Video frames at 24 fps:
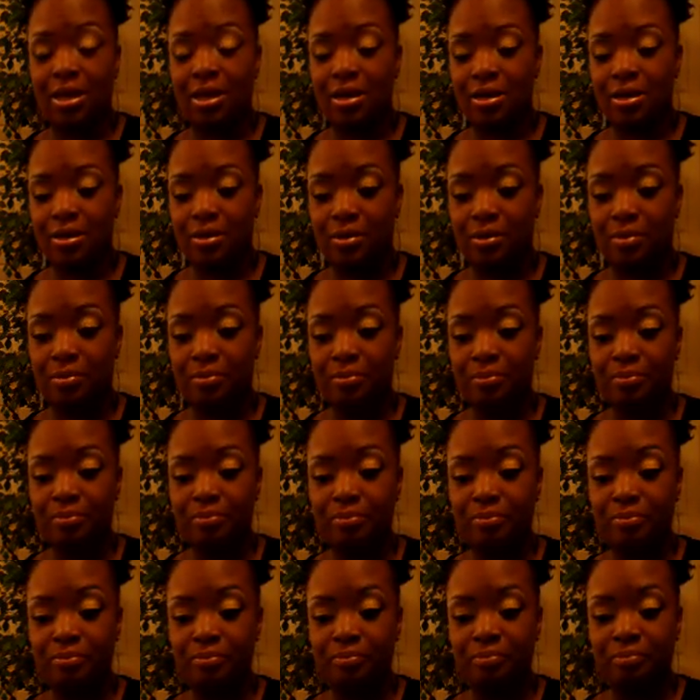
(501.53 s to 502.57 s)
Um,
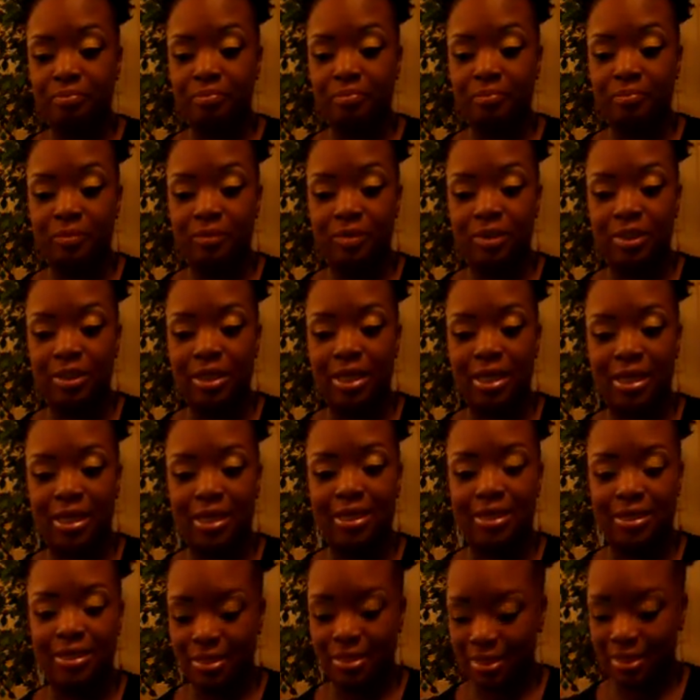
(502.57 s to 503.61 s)

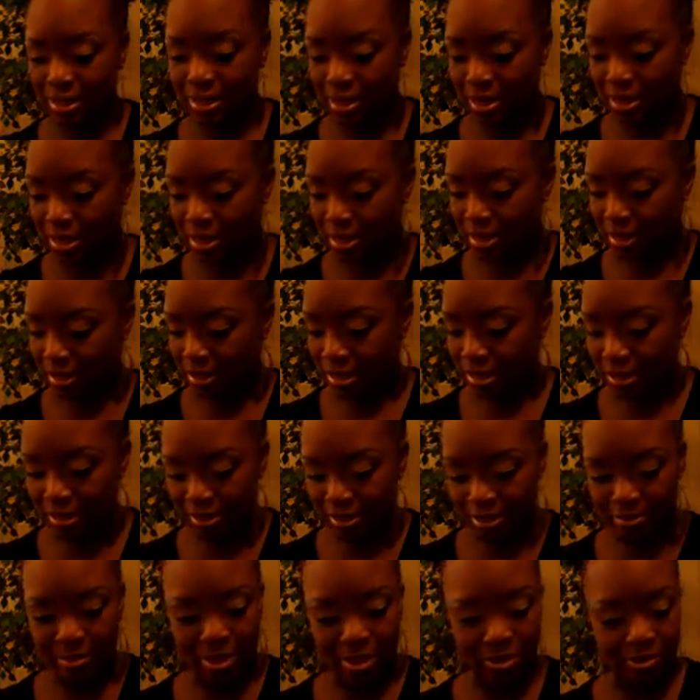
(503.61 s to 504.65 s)
and
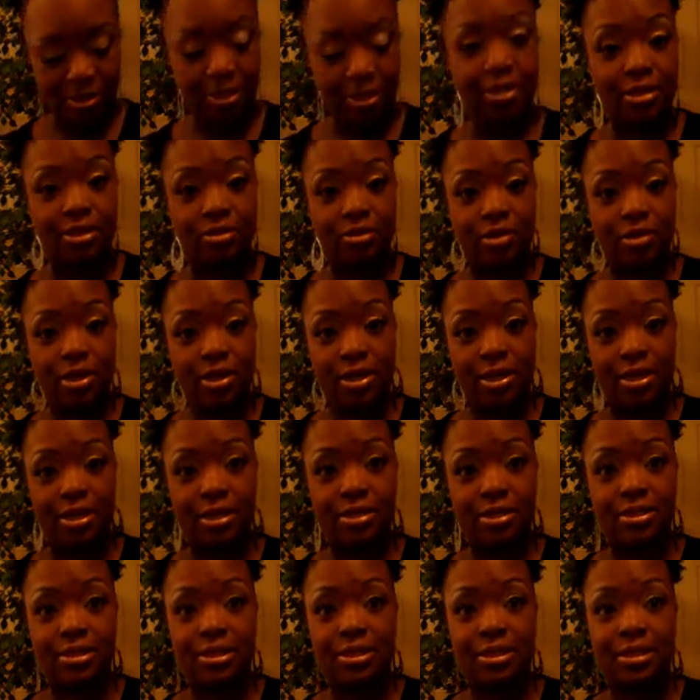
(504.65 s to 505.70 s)
that's about it, you
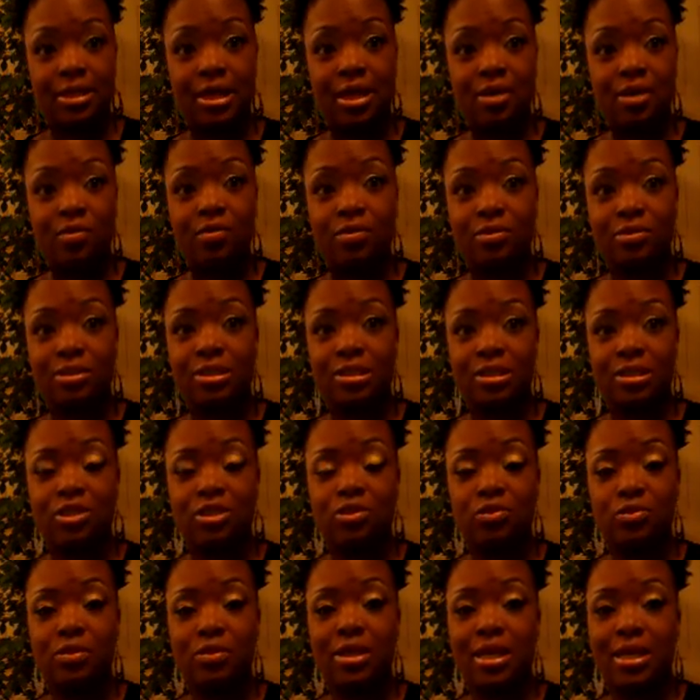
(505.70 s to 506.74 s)
guys. And I will see
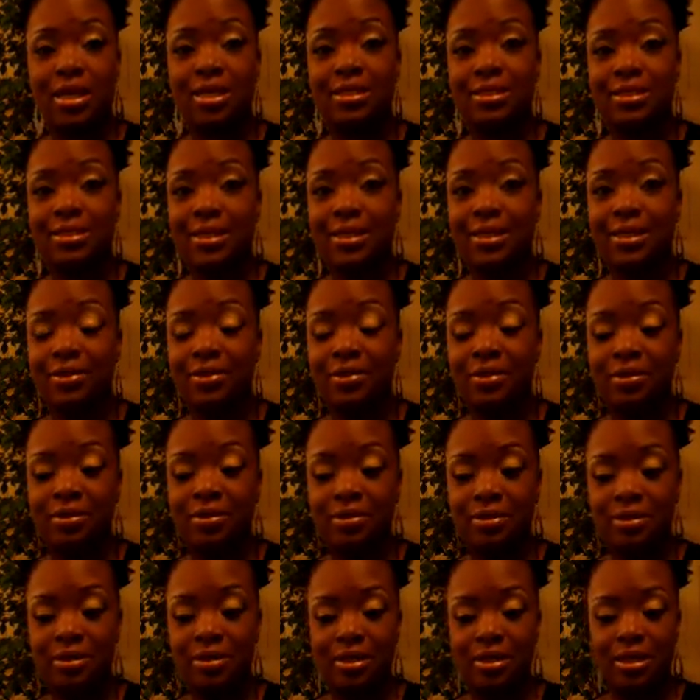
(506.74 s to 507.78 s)
you guys later.